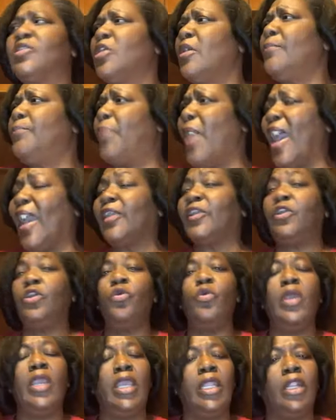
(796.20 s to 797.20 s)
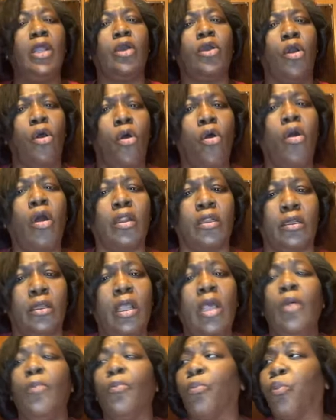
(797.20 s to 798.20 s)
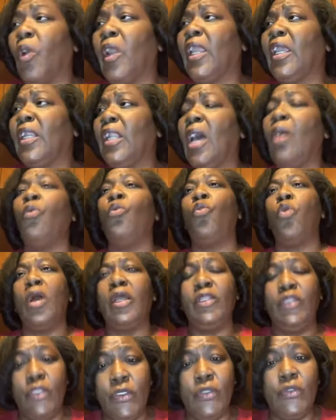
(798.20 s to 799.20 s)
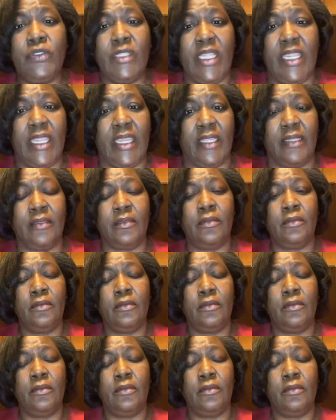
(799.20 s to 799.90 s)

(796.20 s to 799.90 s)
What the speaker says: to back you in a corner, bringing up what you did.